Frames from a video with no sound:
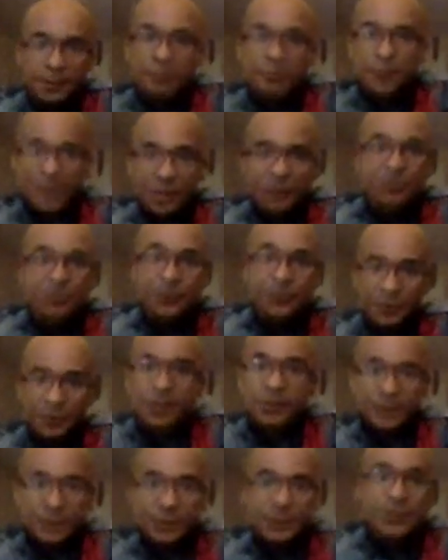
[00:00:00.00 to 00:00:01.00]
being
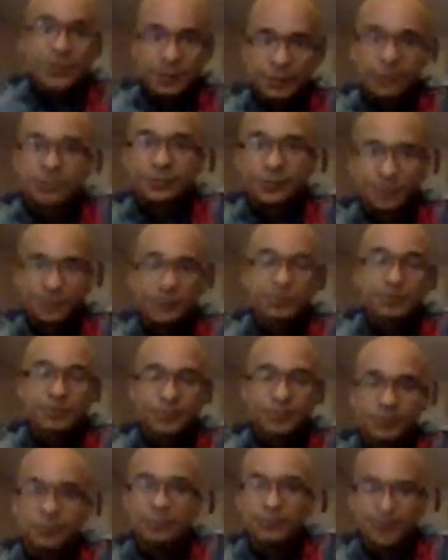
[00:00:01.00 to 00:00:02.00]
focused
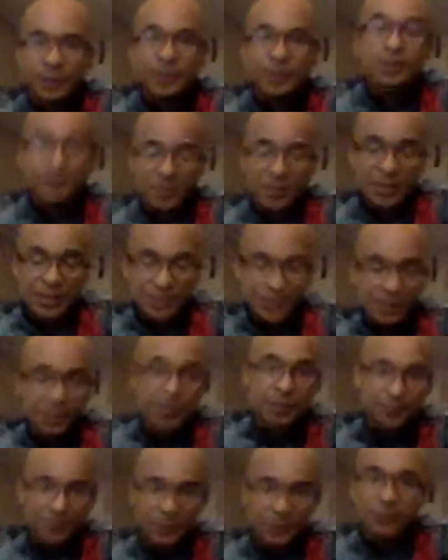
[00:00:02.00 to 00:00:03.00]
in the basic
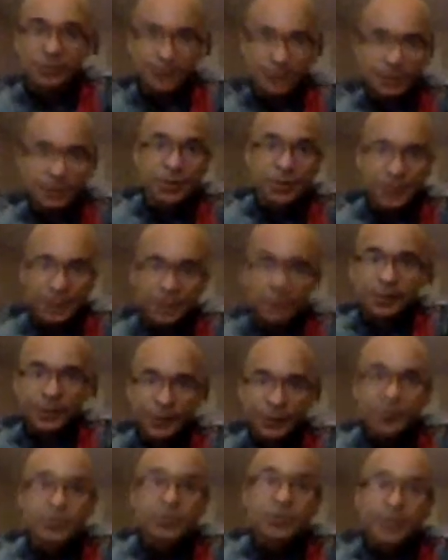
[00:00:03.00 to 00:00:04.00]
camera
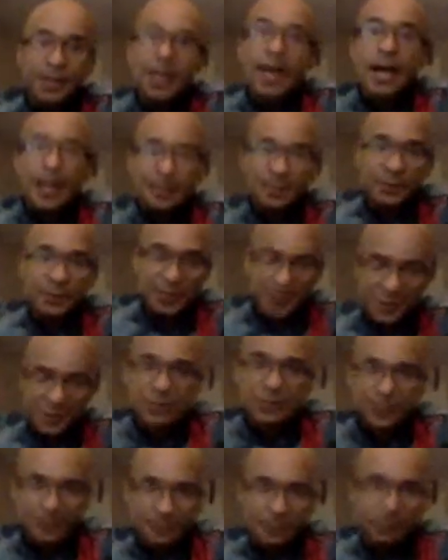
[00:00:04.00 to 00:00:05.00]
to the
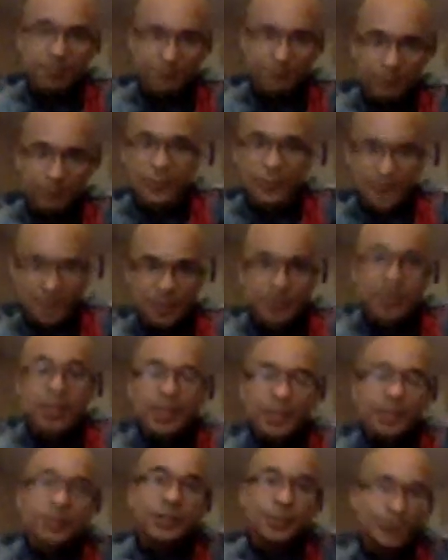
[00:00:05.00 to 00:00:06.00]
eyepiece.
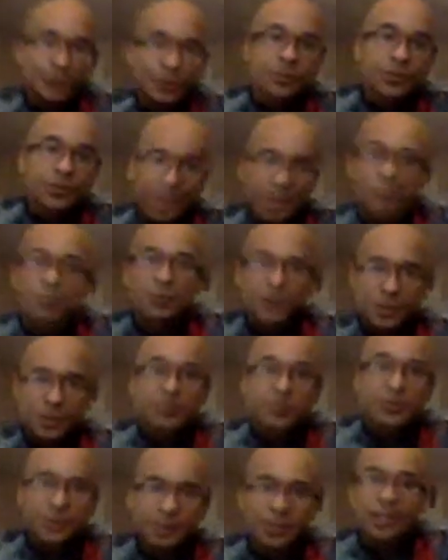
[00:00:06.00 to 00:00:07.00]
In the older cameras, it
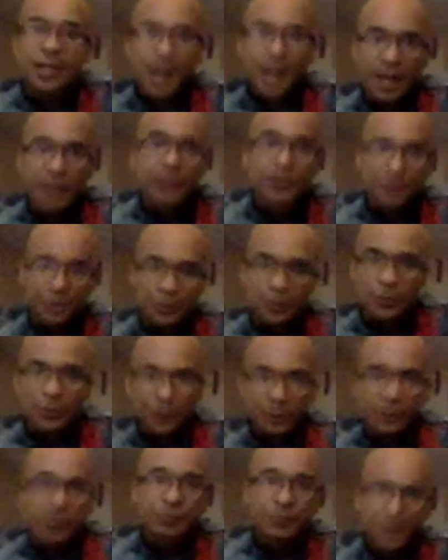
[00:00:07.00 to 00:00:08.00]
was an either or
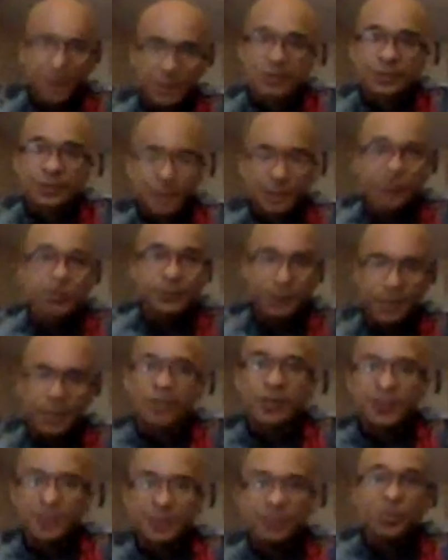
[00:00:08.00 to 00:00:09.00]
and wasn't a
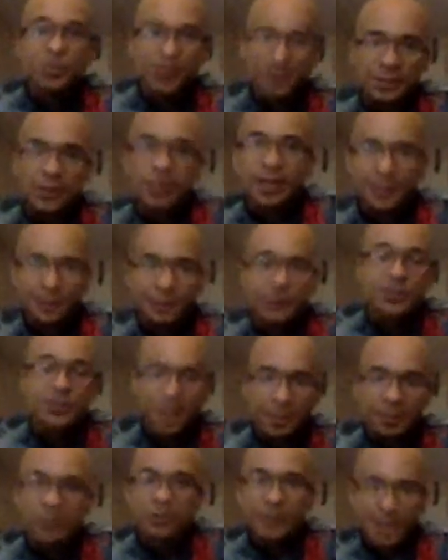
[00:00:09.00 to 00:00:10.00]
split kind of
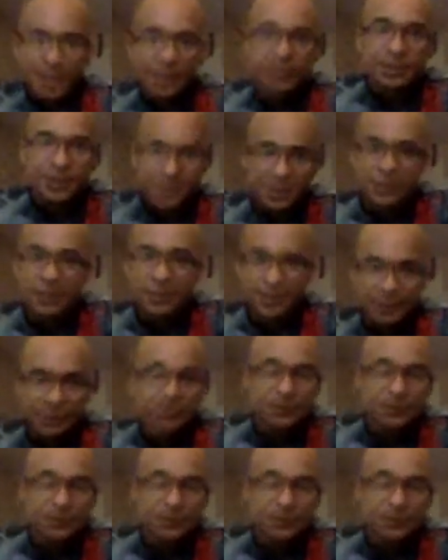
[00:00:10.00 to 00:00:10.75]
simultaneous thing.